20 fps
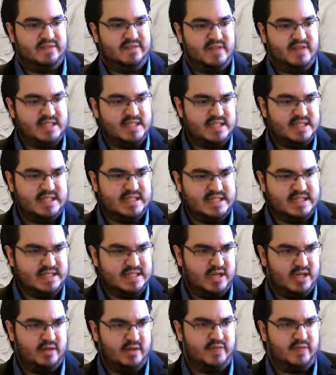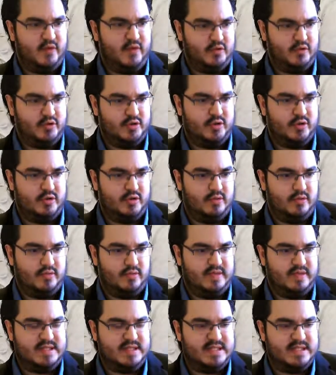This is a photo.
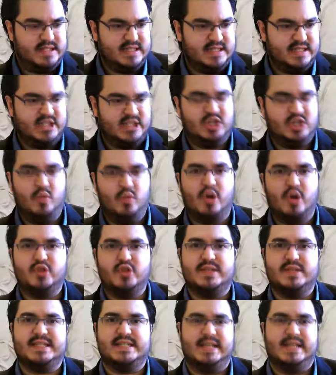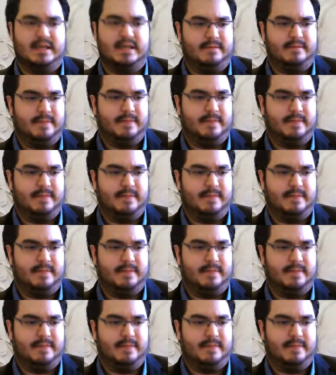This is essentially what you see.